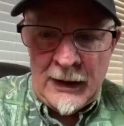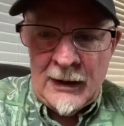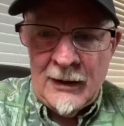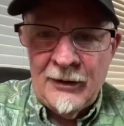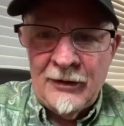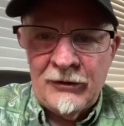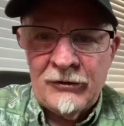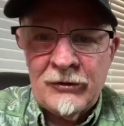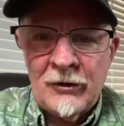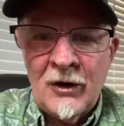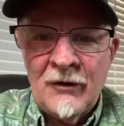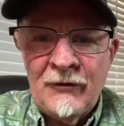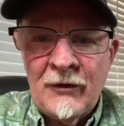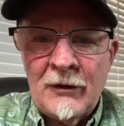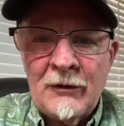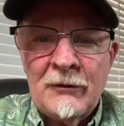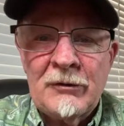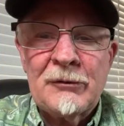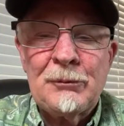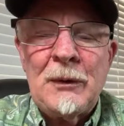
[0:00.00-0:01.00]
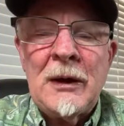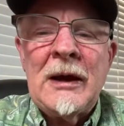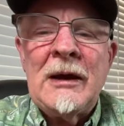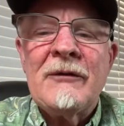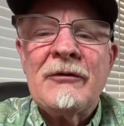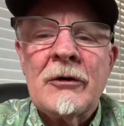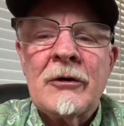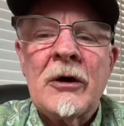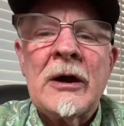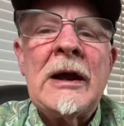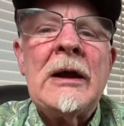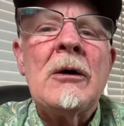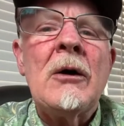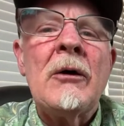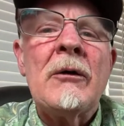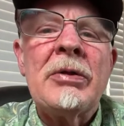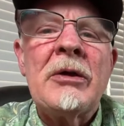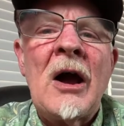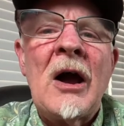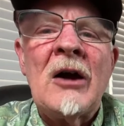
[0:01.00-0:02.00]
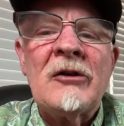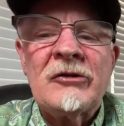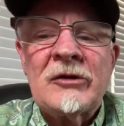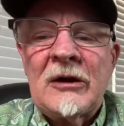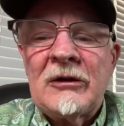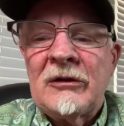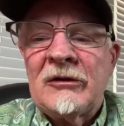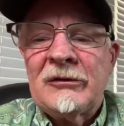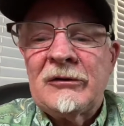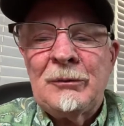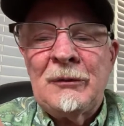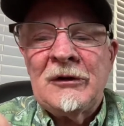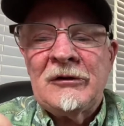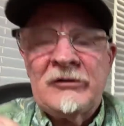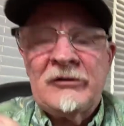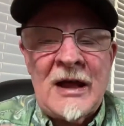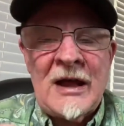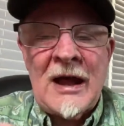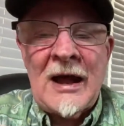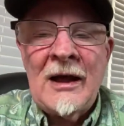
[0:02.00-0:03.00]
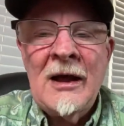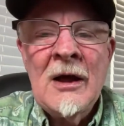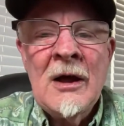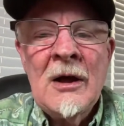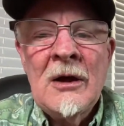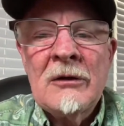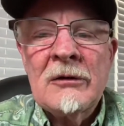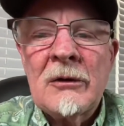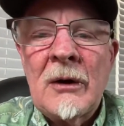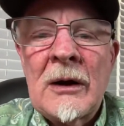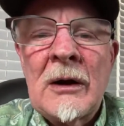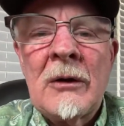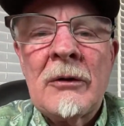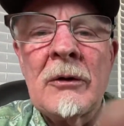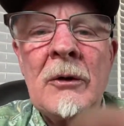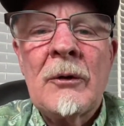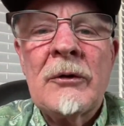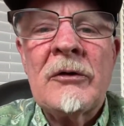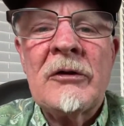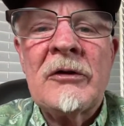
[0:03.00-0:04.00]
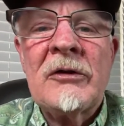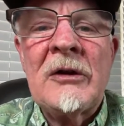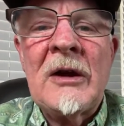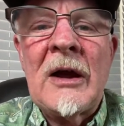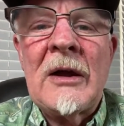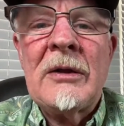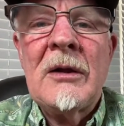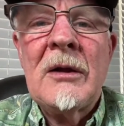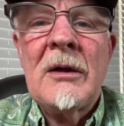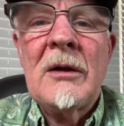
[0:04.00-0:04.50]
of the server and speaking of cooking on Nash, I just missed that. So I don't know what you said.